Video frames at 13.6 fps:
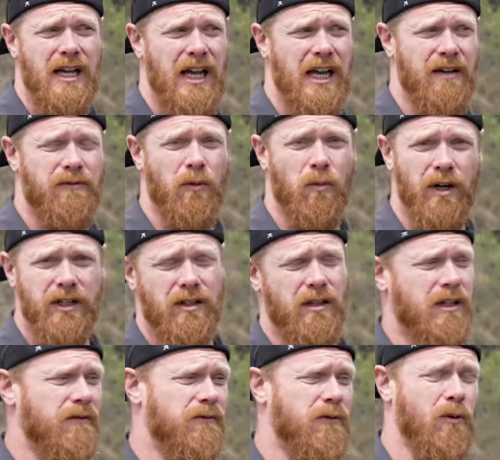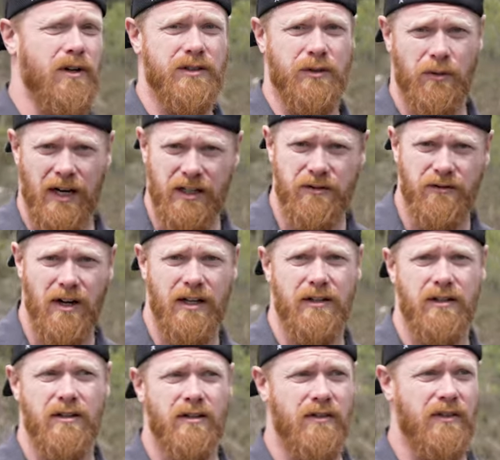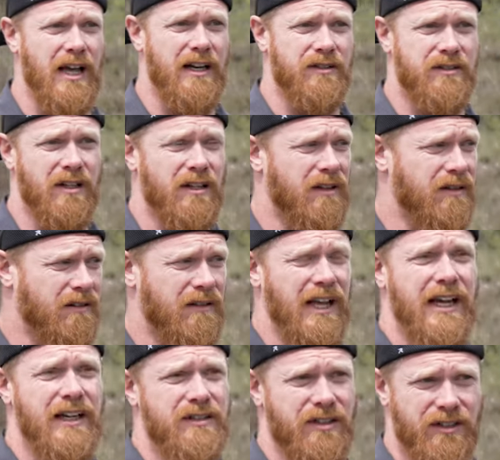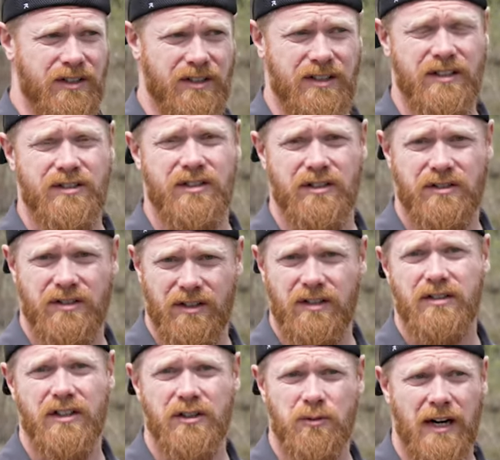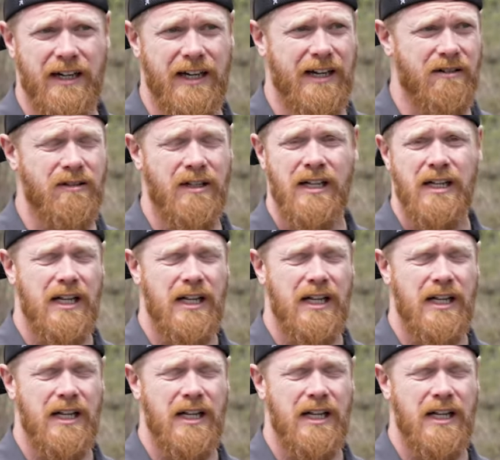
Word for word: if what you're looking for is a rangefinder that is gonna lay the, the distance this is right now,